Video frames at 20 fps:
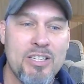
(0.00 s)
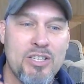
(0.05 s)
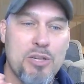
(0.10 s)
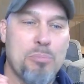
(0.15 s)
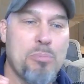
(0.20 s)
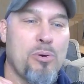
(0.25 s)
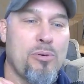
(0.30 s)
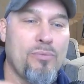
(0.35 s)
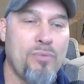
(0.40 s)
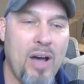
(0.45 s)

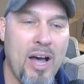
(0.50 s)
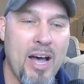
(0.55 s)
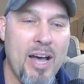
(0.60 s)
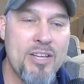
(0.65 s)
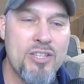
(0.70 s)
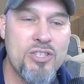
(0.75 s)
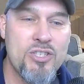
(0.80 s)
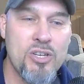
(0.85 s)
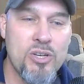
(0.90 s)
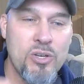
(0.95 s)
provide
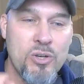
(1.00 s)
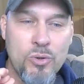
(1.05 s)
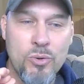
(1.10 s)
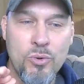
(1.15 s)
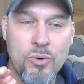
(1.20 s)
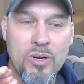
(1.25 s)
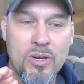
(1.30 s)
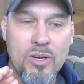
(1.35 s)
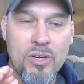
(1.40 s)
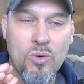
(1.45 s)
you
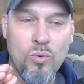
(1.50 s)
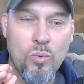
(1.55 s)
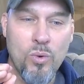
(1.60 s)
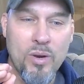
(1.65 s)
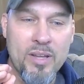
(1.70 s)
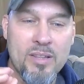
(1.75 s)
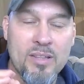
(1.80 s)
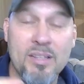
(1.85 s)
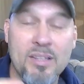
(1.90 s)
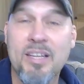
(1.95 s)
with
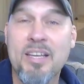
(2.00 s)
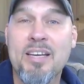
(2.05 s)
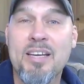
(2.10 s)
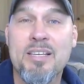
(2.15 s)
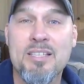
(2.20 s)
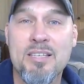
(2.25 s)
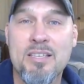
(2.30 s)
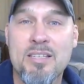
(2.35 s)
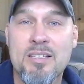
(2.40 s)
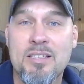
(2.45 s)

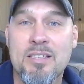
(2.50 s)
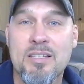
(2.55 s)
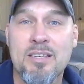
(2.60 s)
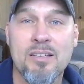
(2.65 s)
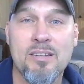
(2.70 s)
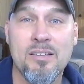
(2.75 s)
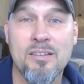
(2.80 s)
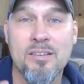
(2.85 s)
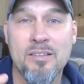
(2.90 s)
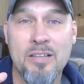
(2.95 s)
lists
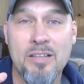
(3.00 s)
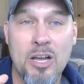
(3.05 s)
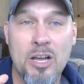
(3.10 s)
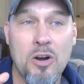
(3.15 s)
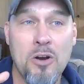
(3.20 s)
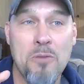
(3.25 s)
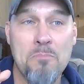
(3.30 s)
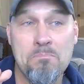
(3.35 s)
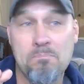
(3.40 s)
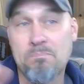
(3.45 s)
that are